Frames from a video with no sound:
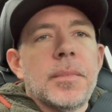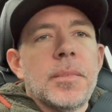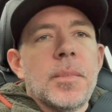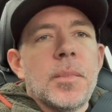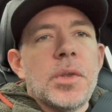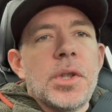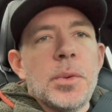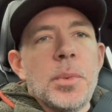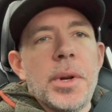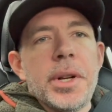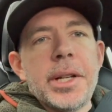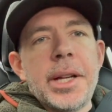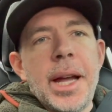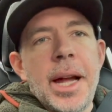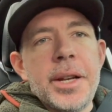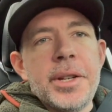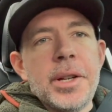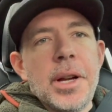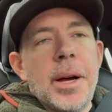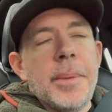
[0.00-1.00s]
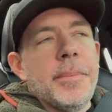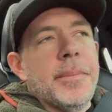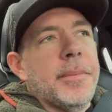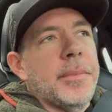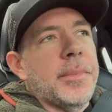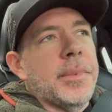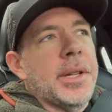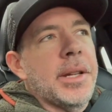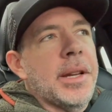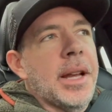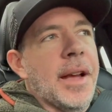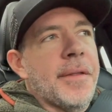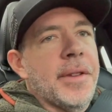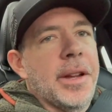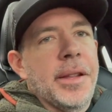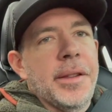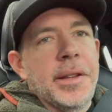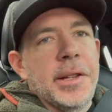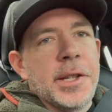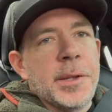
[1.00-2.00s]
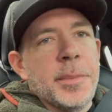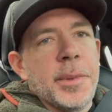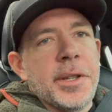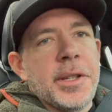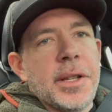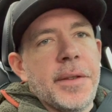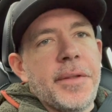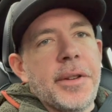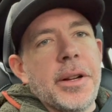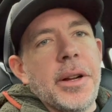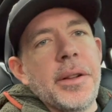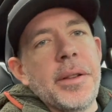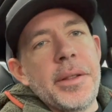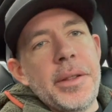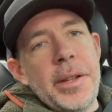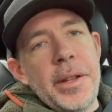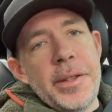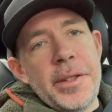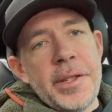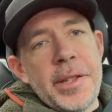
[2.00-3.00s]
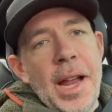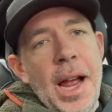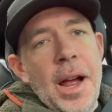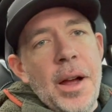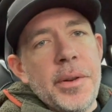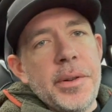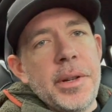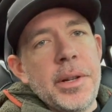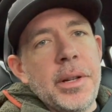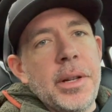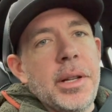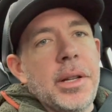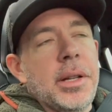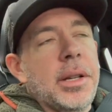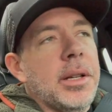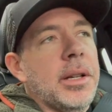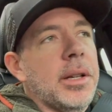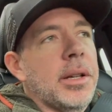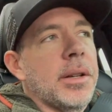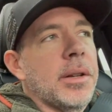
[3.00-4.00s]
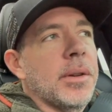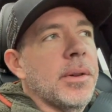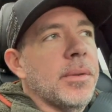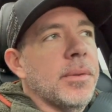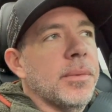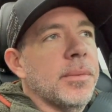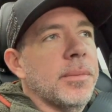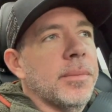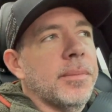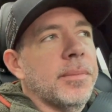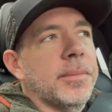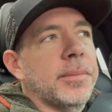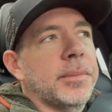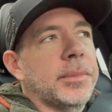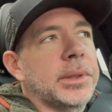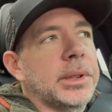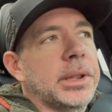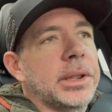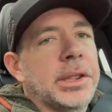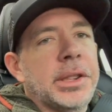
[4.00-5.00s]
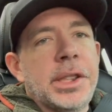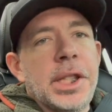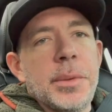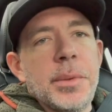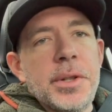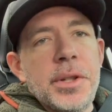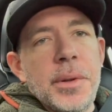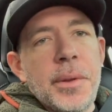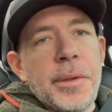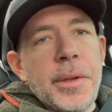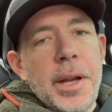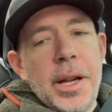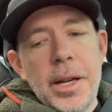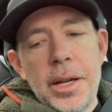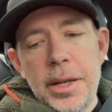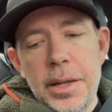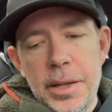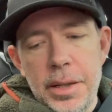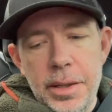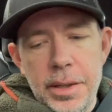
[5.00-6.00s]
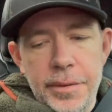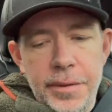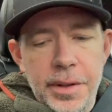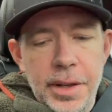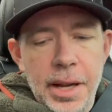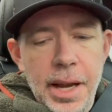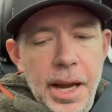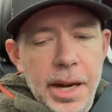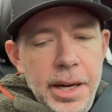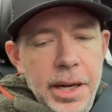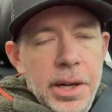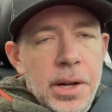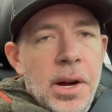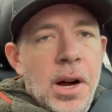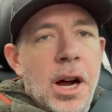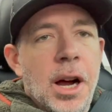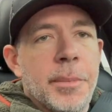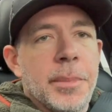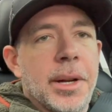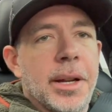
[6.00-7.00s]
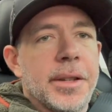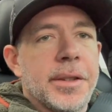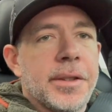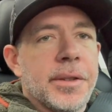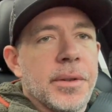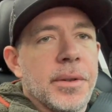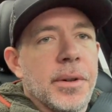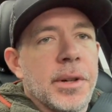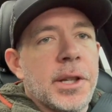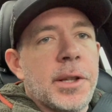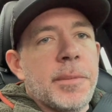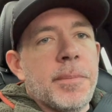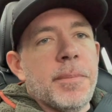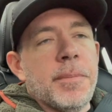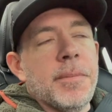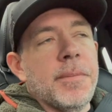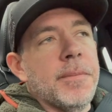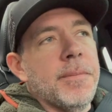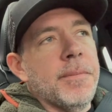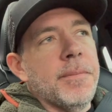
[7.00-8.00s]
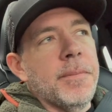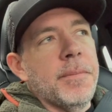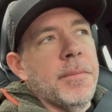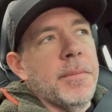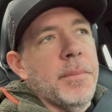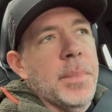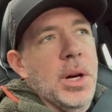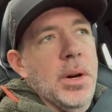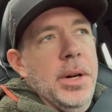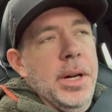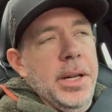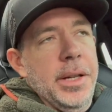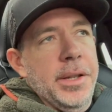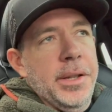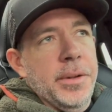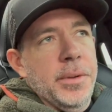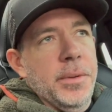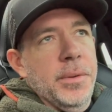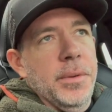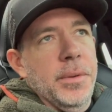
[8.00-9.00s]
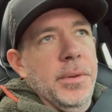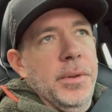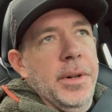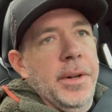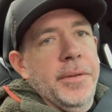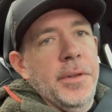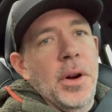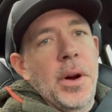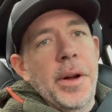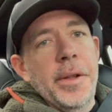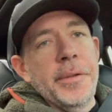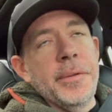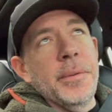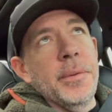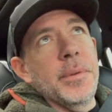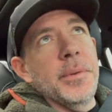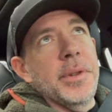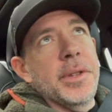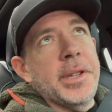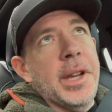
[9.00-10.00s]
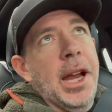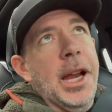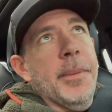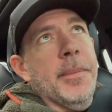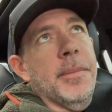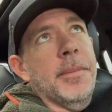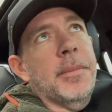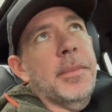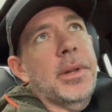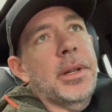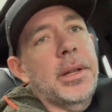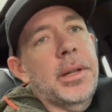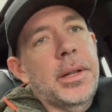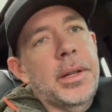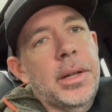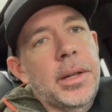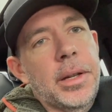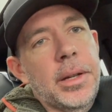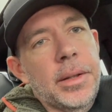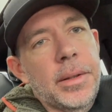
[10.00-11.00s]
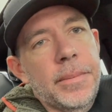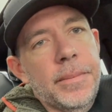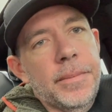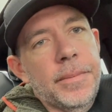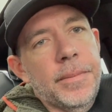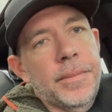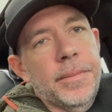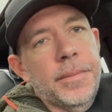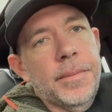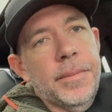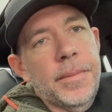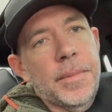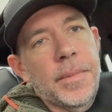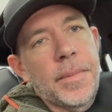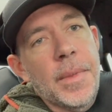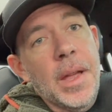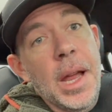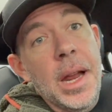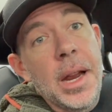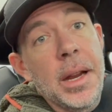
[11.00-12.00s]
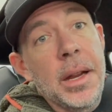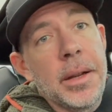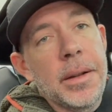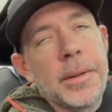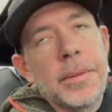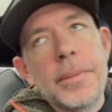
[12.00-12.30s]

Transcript: just wanted to catch up. Didn't have anything specific other than that sound. You know, see what you think. If you got any comments or experience or have gone through the same thing,